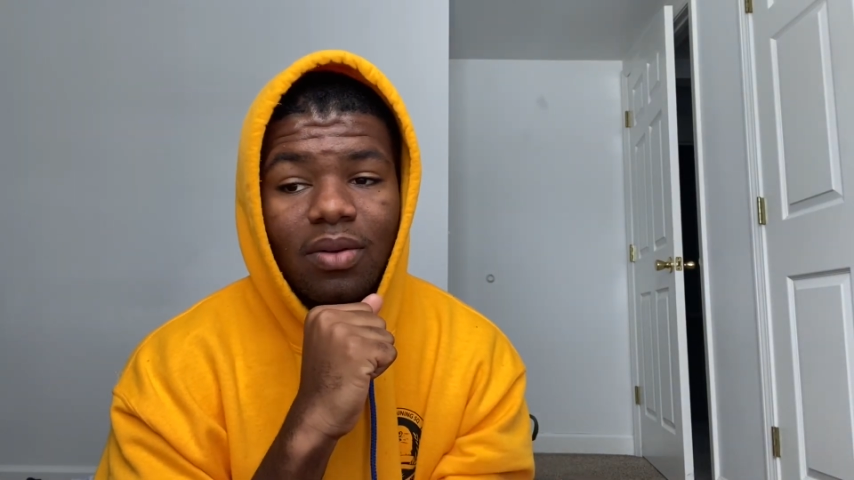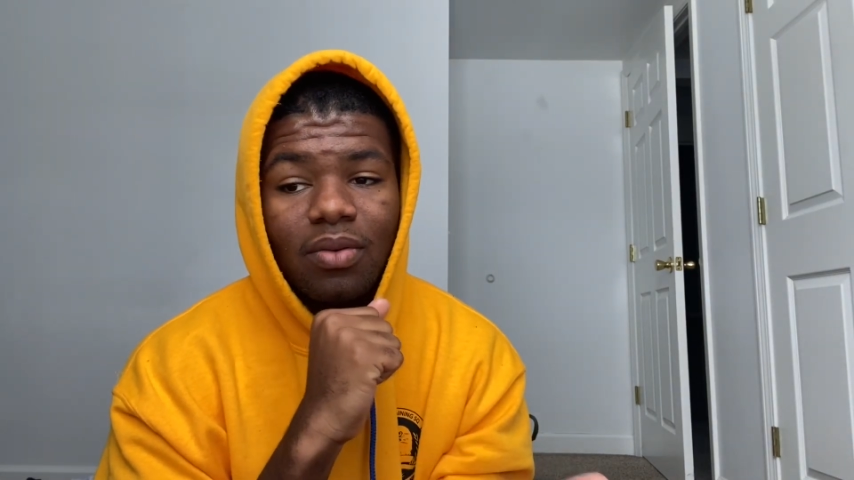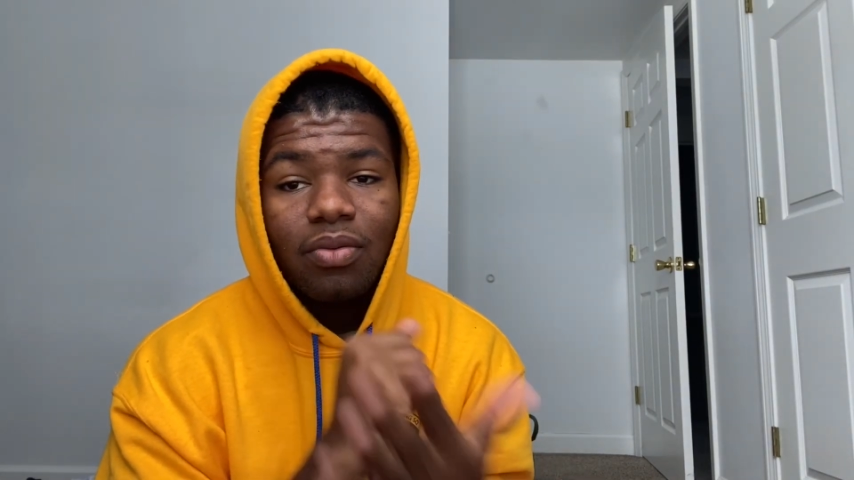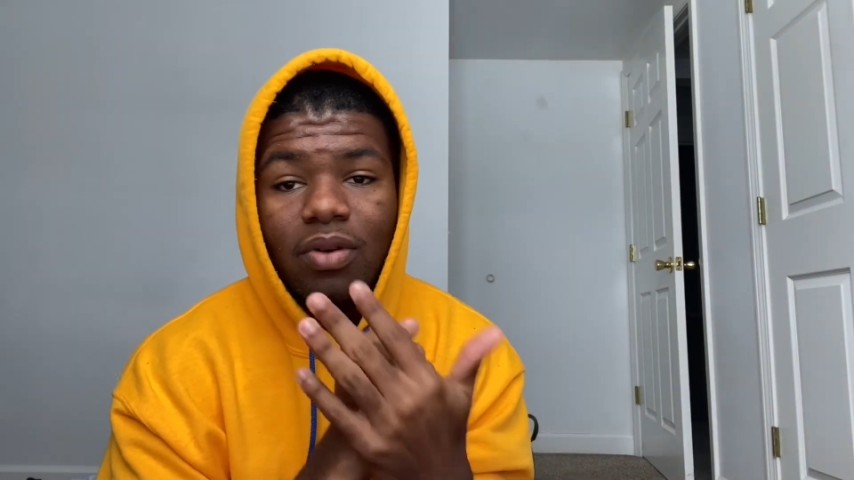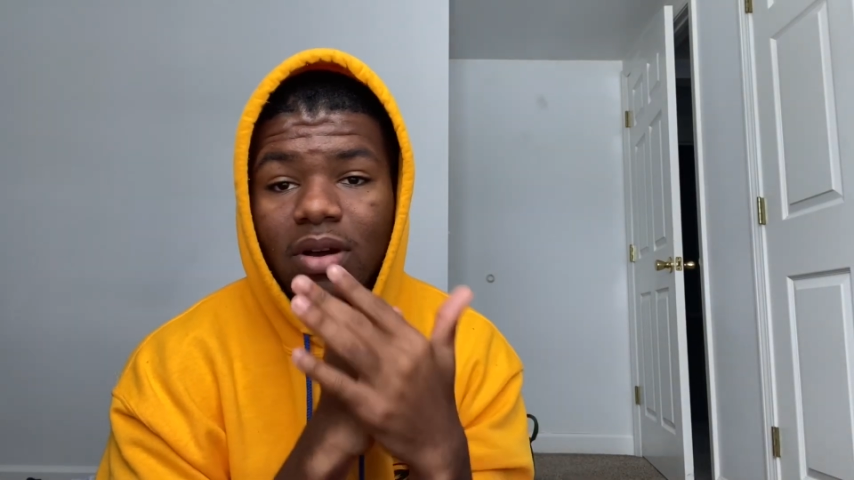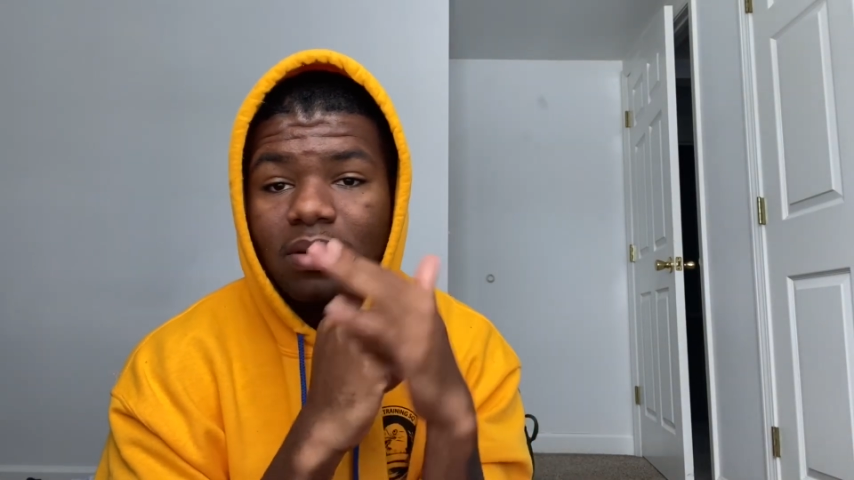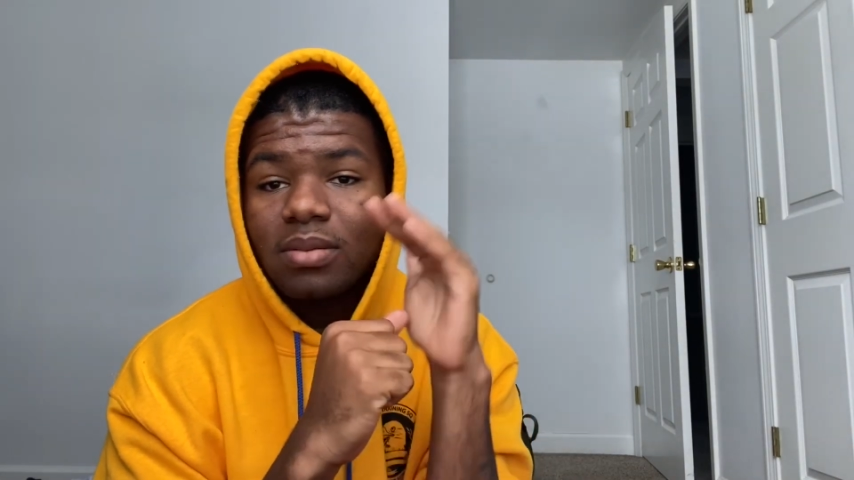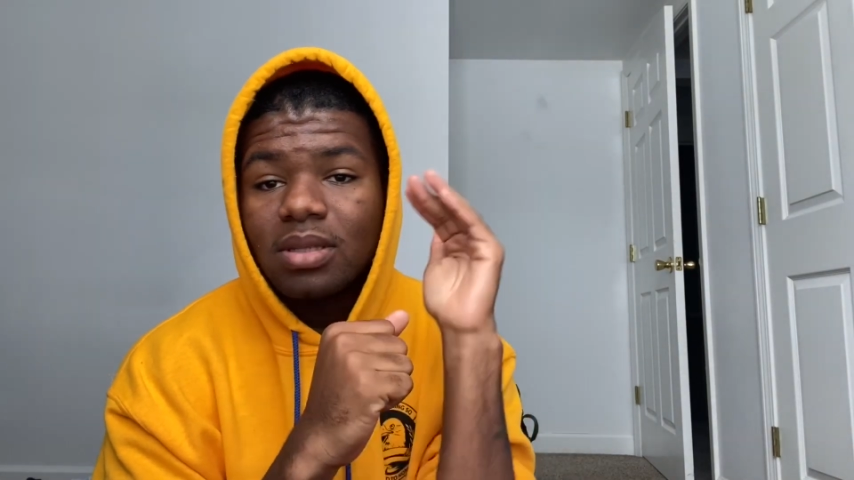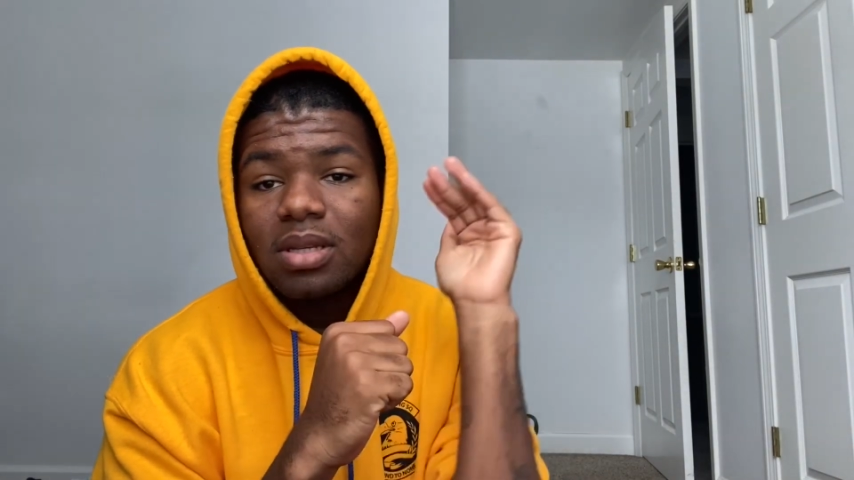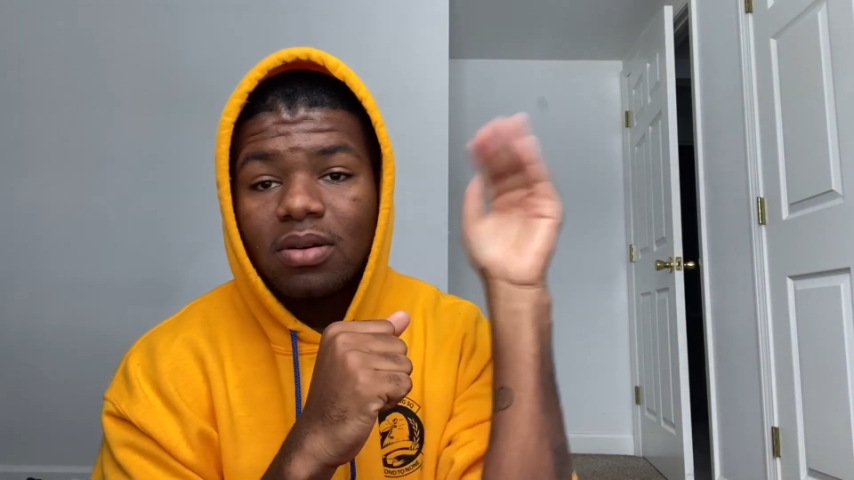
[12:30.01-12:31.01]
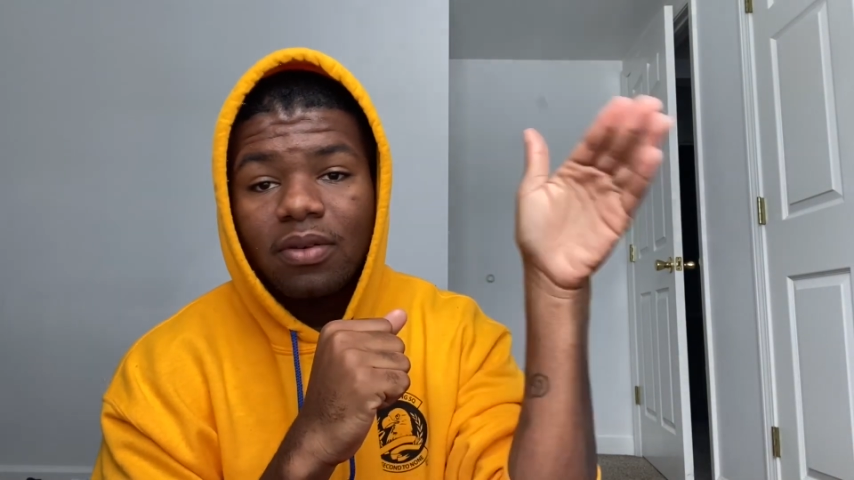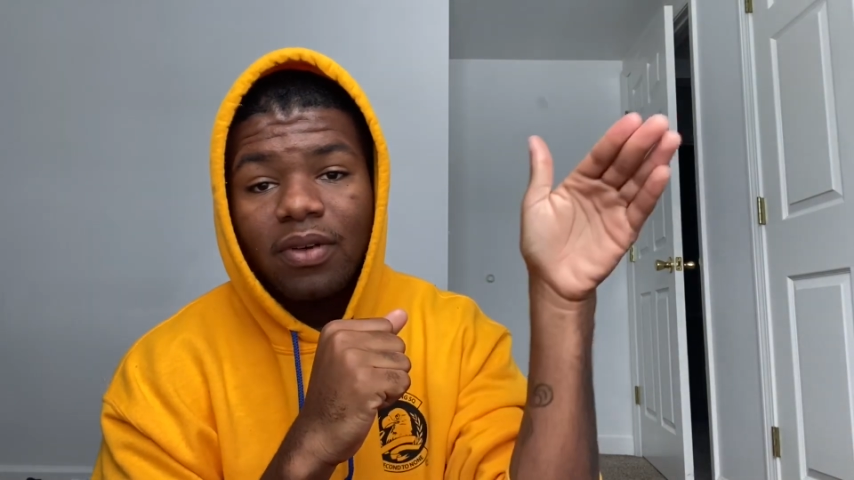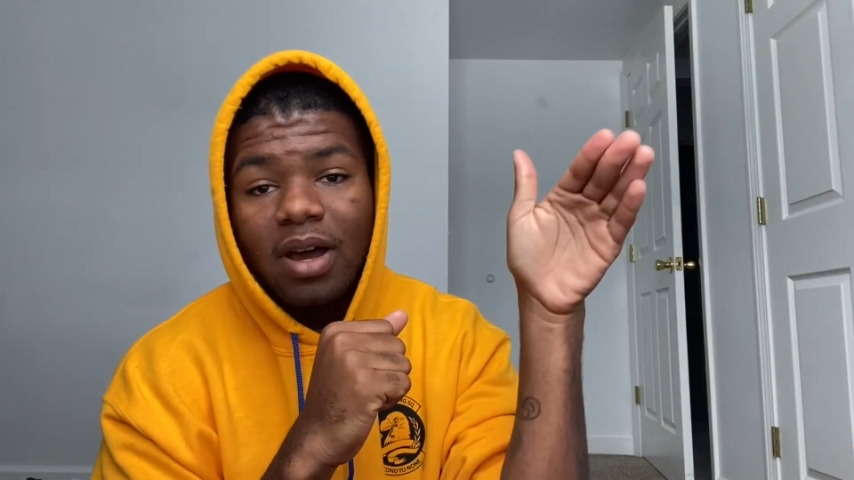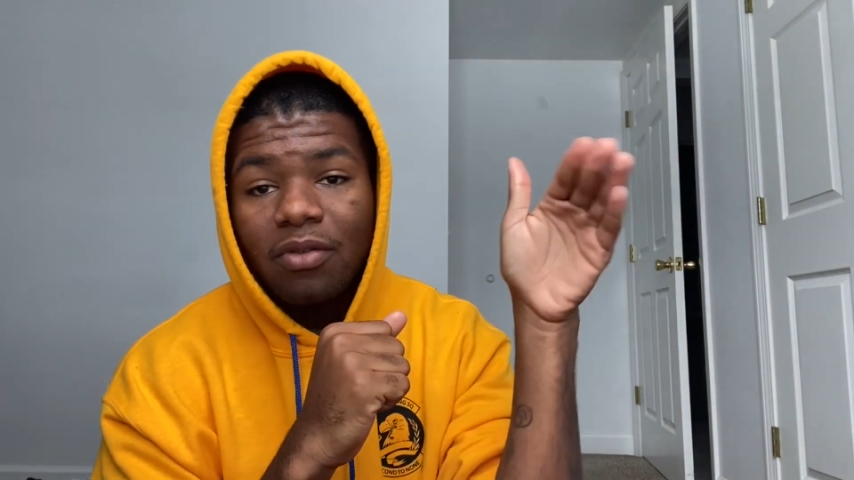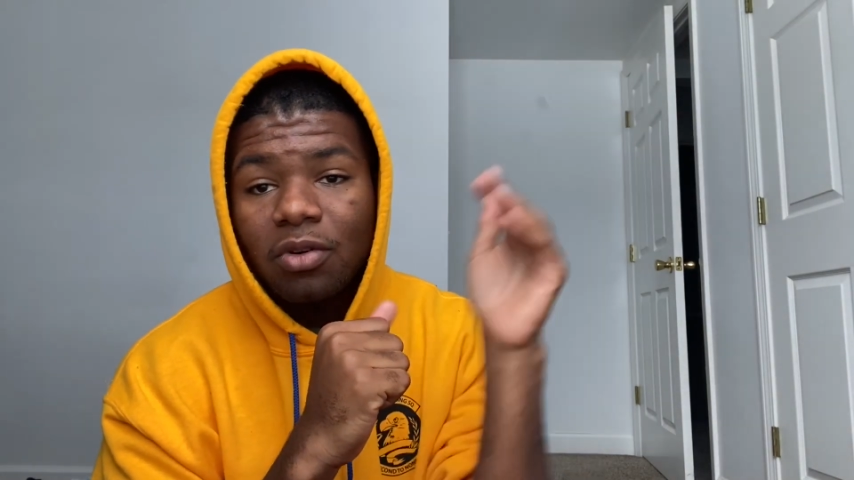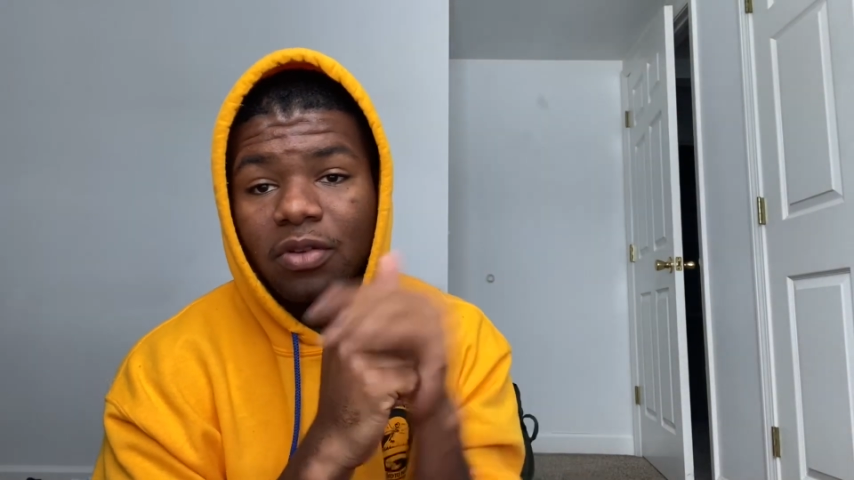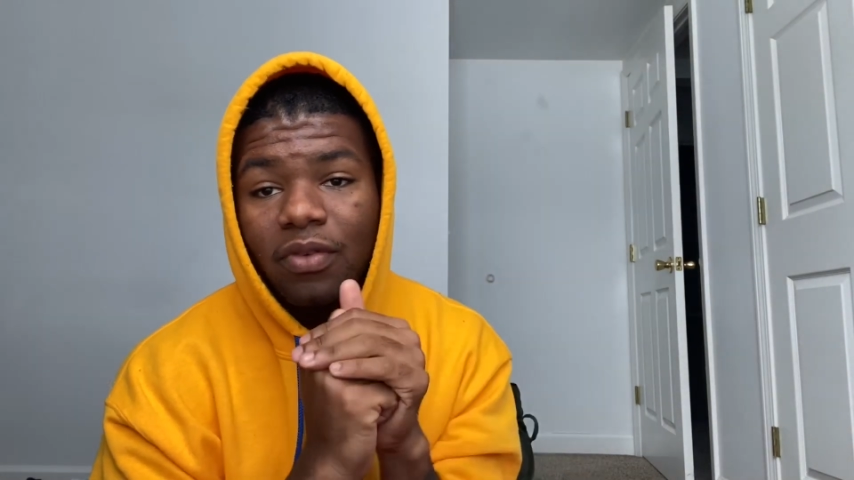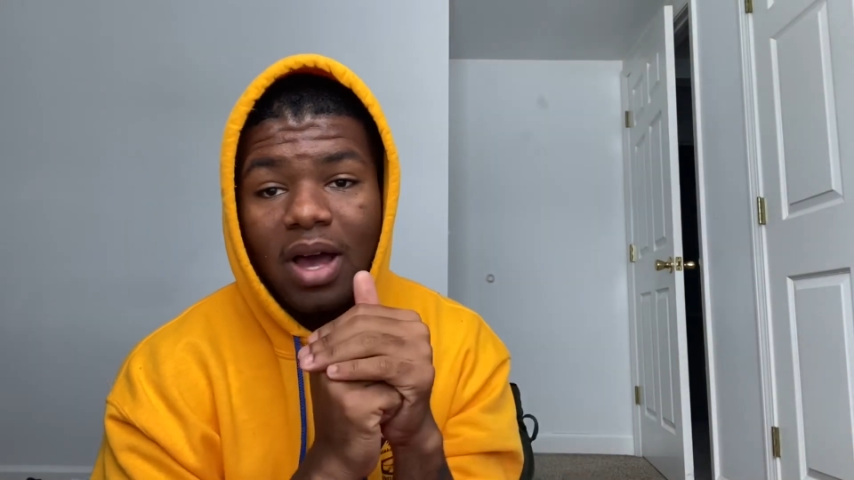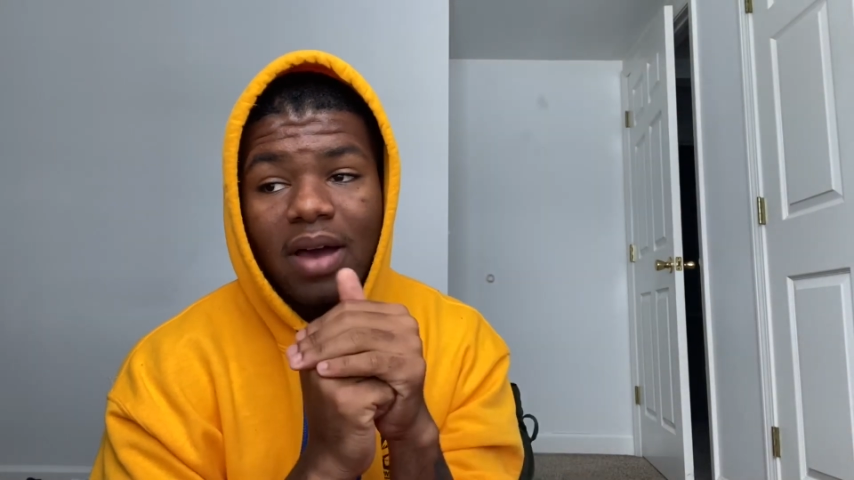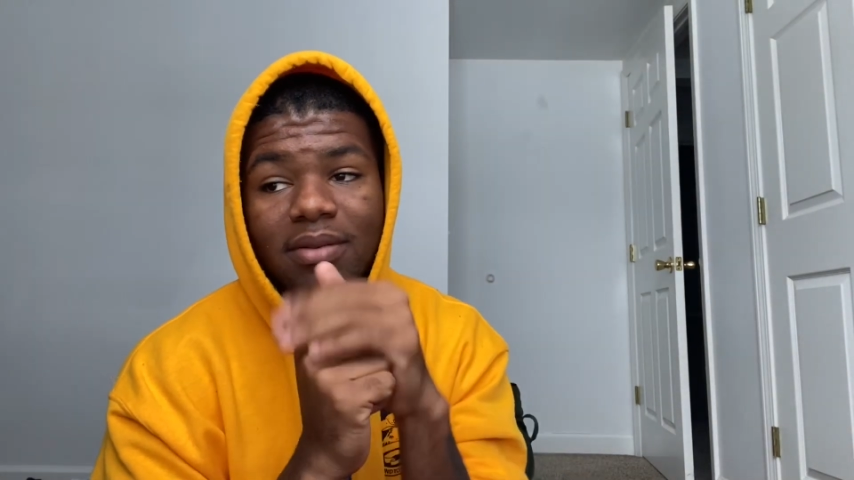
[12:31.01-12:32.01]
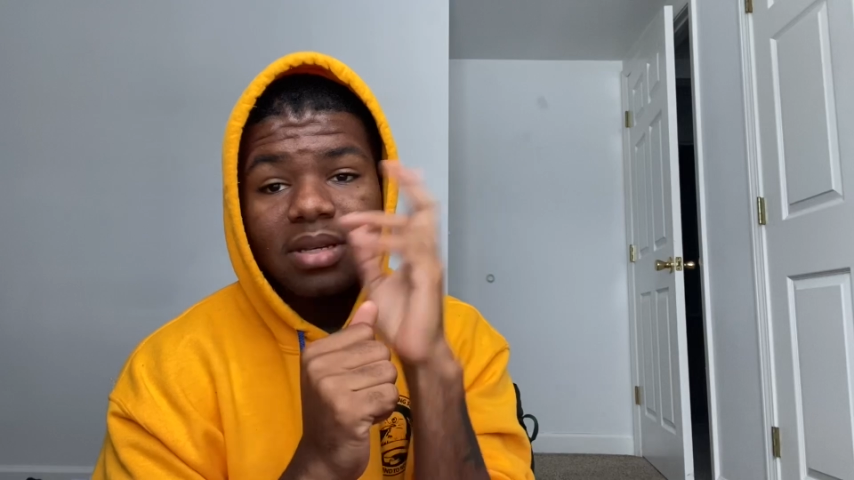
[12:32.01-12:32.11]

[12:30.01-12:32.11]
from 05:45